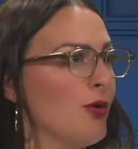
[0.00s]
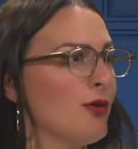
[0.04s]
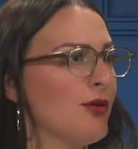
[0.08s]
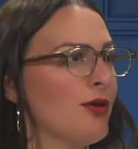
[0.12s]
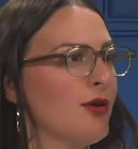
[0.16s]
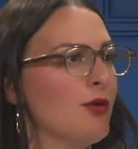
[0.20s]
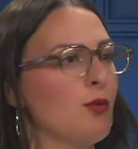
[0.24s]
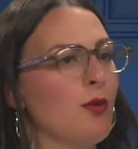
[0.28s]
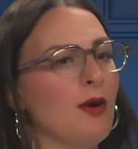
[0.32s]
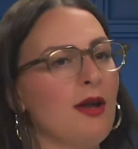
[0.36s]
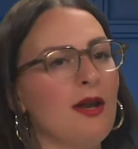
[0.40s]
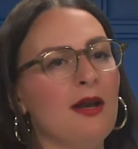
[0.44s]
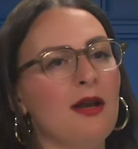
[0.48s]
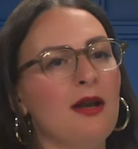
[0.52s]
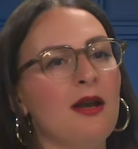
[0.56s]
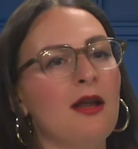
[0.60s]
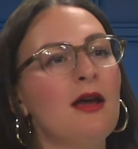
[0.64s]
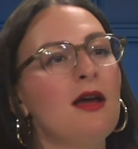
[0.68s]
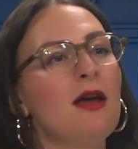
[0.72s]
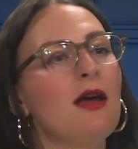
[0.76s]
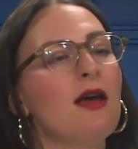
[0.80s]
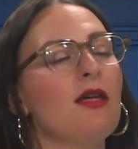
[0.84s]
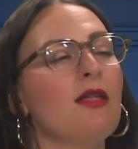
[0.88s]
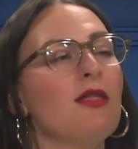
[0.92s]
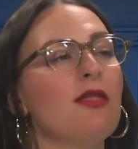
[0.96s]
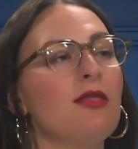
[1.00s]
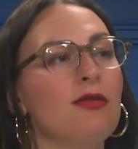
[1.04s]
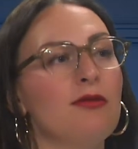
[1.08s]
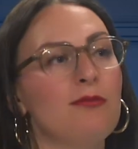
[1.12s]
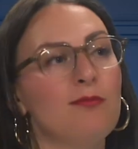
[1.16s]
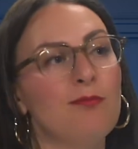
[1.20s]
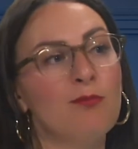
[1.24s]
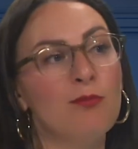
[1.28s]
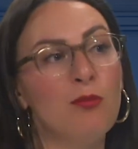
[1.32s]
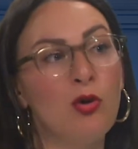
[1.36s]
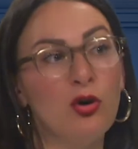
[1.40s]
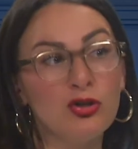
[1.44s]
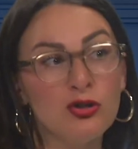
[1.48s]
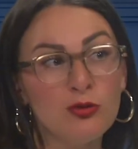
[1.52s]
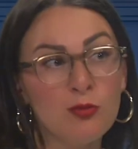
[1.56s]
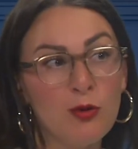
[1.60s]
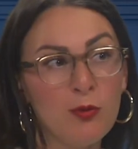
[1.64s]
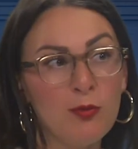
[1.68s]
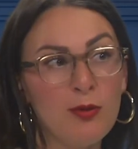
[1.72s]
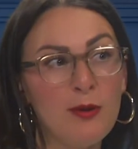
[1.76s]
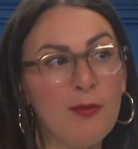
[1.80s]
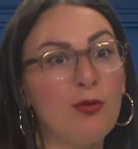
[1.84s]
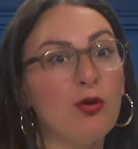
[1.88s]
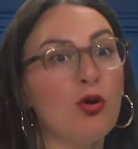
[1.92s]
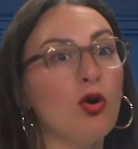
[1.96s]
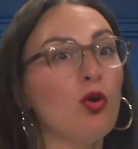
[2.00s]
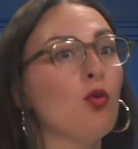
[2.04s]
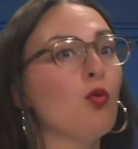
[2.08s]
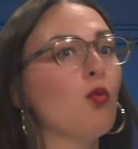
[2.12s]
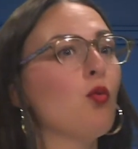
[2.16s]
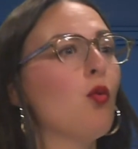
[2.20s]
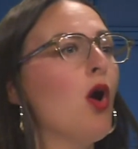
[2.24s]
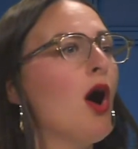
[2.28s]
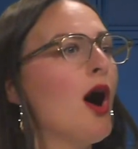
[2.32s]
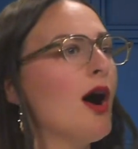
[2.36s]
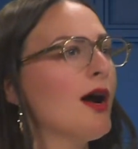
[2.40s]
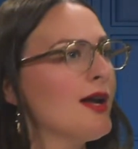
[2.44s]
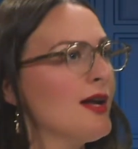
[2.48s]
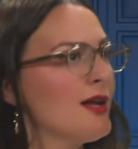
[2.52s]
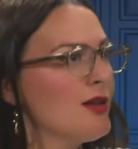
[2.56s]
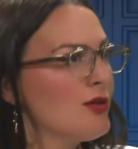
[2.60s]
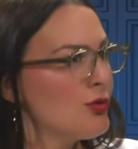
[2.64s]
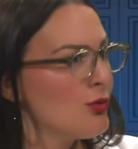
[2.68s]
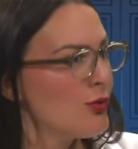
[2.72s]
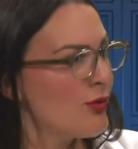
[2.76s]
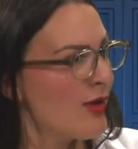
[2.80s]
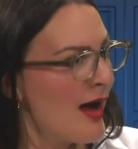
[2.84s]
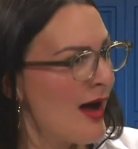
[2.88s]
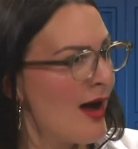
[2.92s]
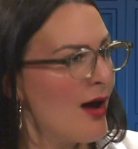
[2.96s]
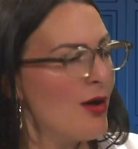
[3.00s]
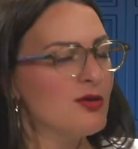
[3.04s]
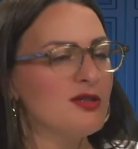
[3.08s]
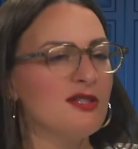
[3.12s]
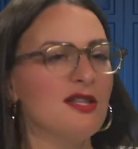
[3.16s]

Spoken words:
that when multiple people are walking through the house,